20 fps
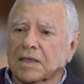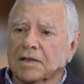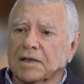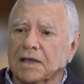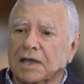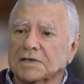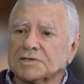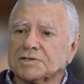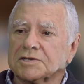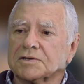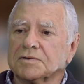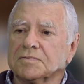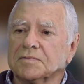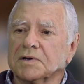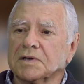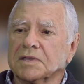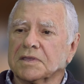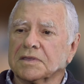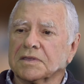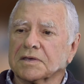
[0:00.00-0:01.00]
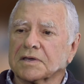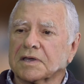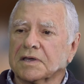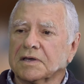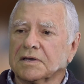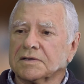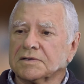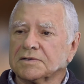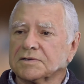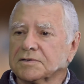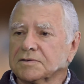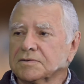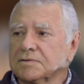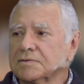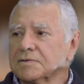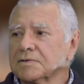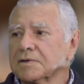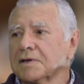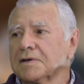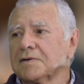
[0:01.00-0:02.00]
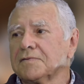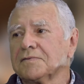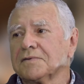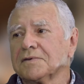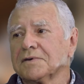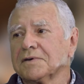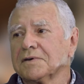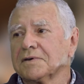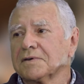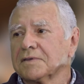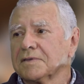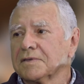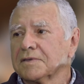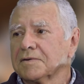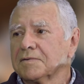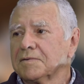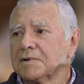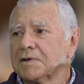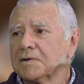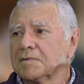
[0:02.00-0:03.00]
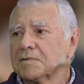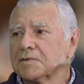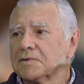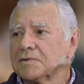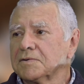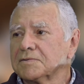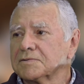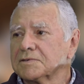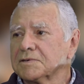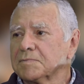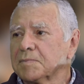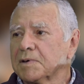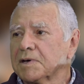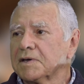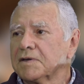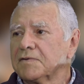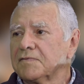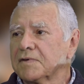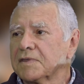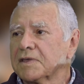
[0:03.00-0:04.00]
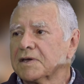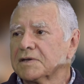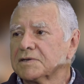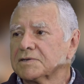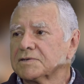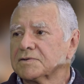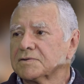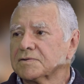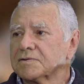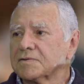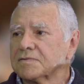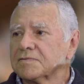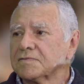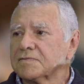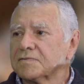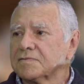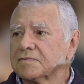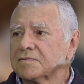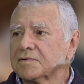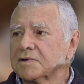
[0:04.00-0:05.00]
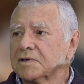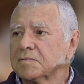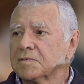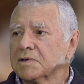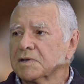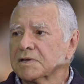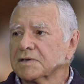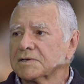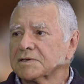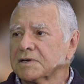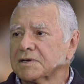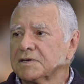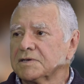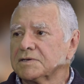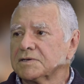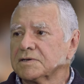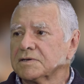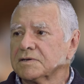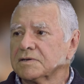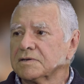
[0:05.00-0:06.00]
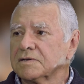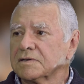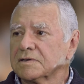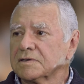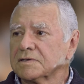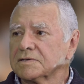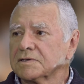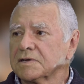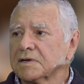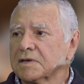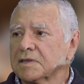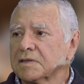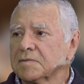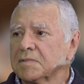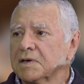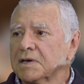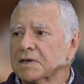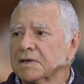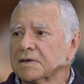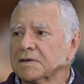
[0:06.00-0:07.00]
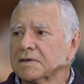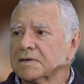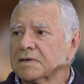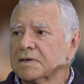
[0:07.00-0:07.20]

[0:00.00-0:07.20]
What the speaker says: As to whether the council would have the wherewithal to pay for that sort of rehabilitation is another matter.